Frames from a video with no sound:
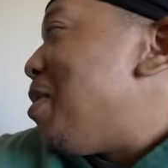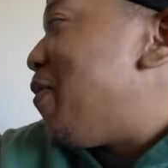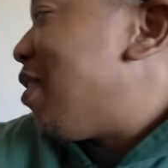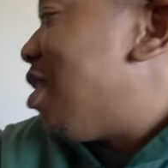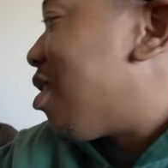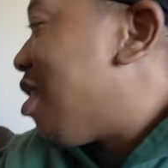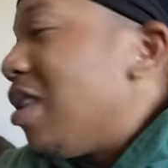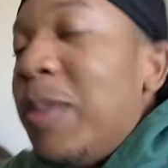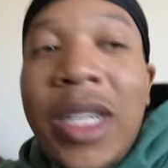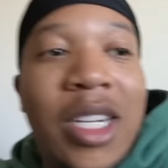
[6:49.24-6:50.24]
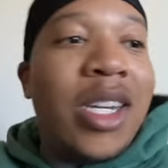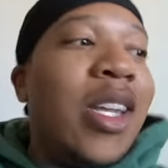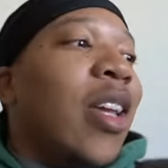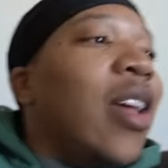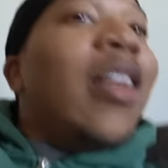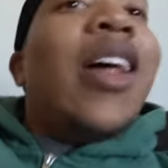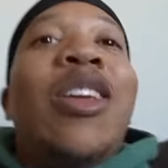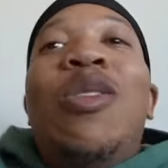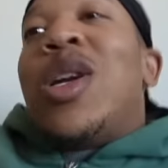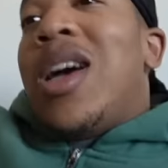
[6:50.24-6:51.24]
me feel uncomfortable and shit. Like
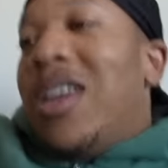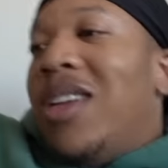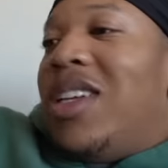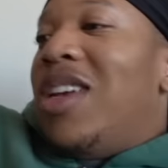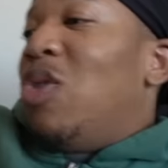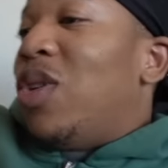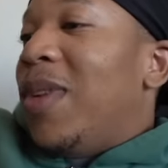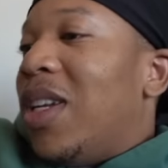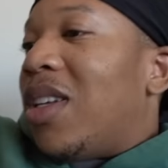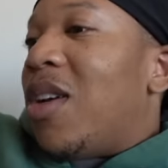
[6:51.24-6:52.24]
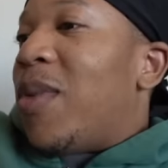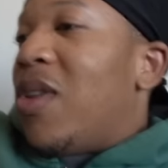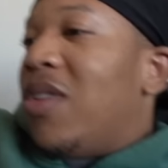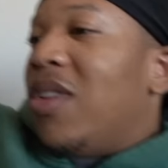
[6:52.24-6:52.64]
you trying to seduce me or something, bro.